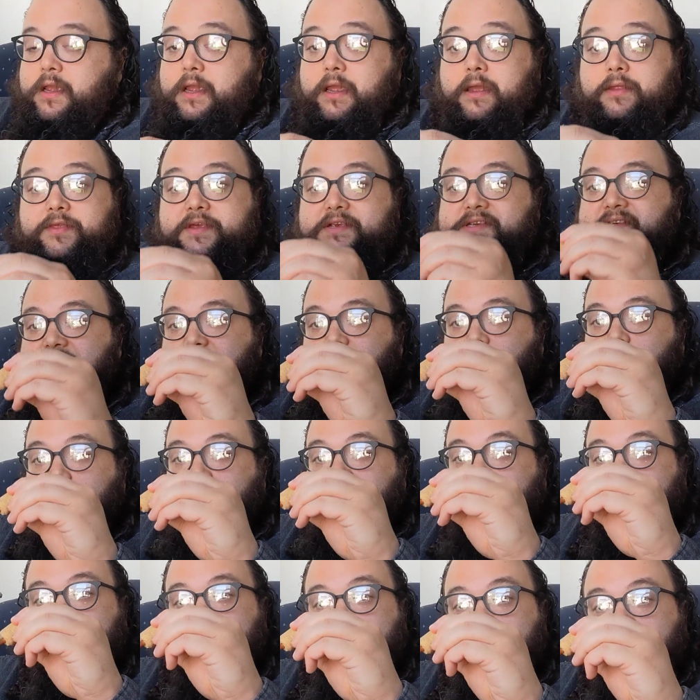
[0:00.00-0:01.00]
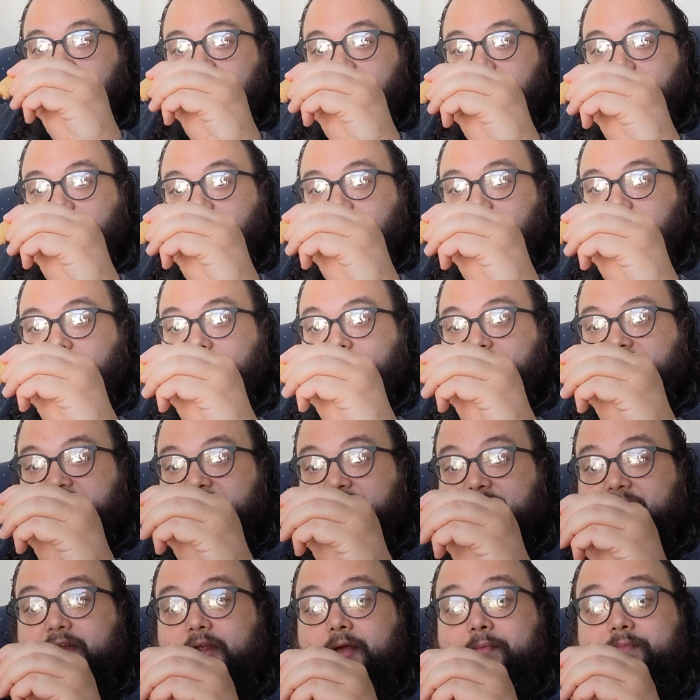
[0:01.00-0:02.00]
And this is where that the
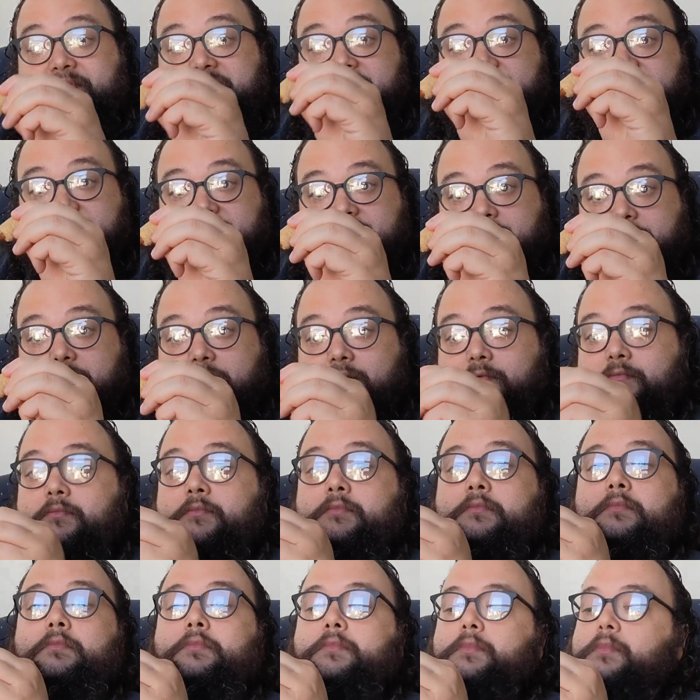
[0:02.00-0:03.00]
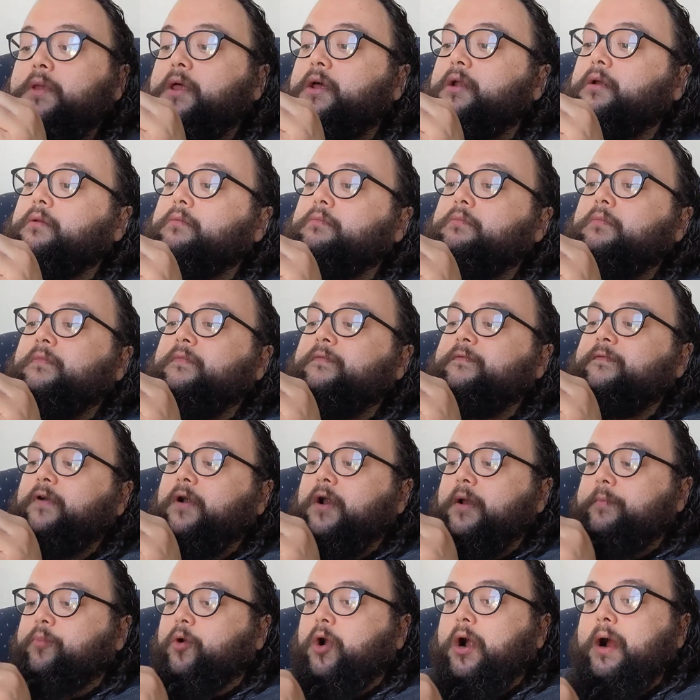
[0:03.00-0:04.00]
stand comes in, so you can let it
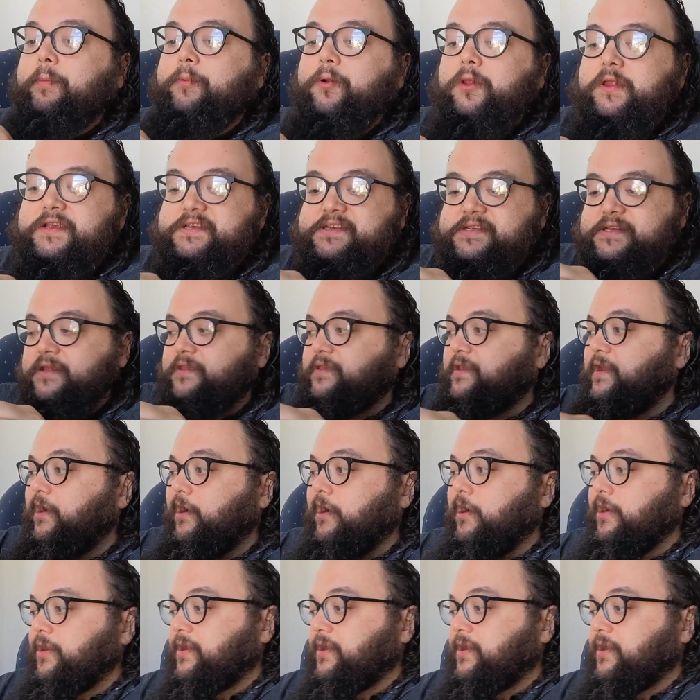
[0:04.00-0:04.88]
very properly sit there.